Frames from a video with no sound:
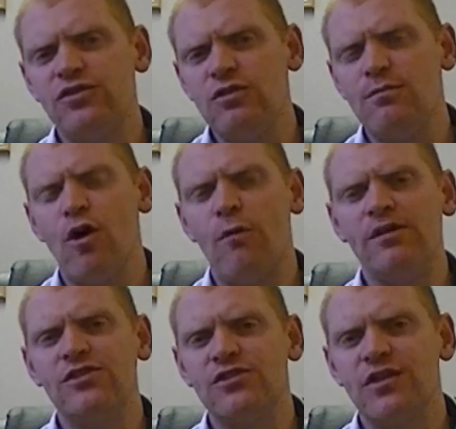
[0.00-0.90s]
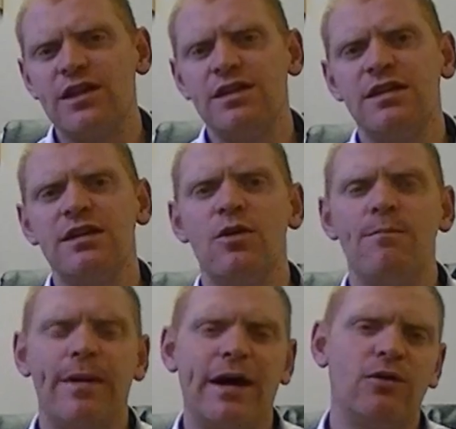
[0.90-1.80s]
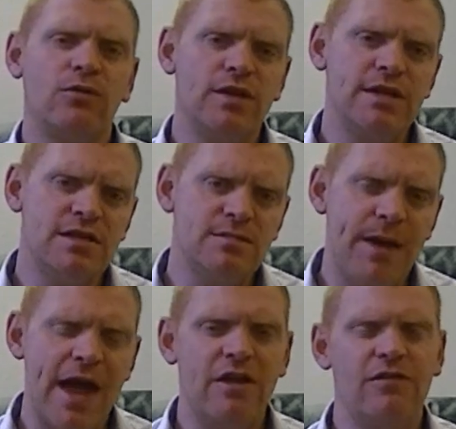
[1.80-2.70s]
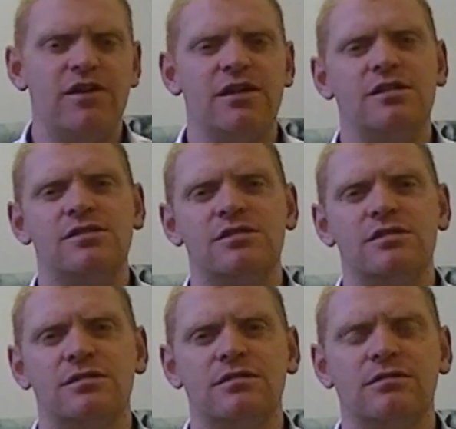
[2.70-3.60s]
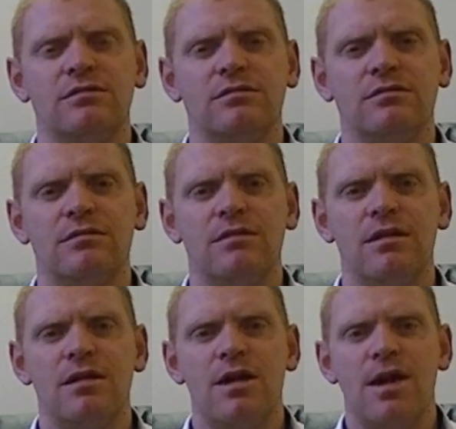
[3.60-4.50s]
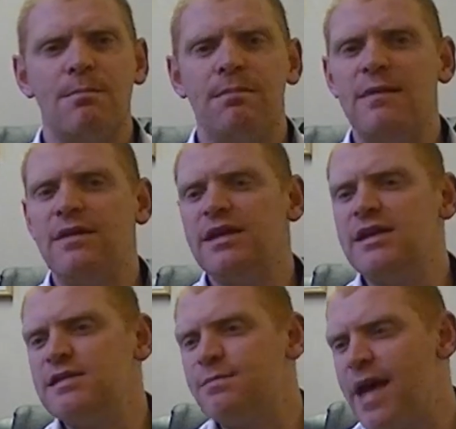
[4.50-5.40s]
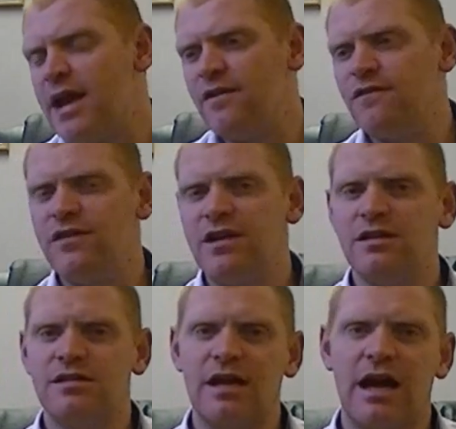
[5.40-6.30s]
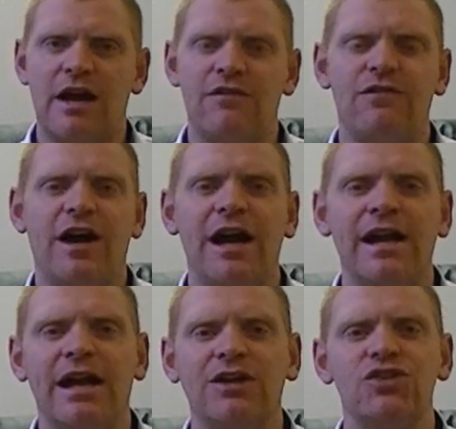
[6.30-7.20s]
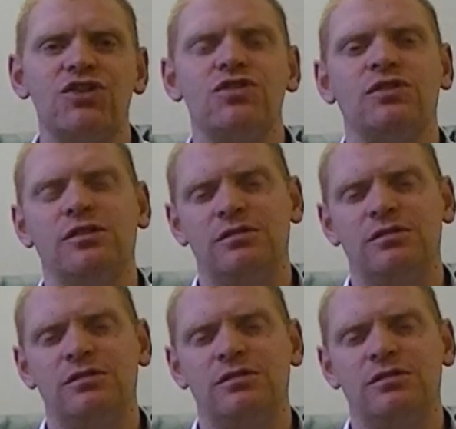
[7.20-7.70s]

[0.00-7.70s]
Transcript: moments thinking about these benefits. Maybe these benefits are financial.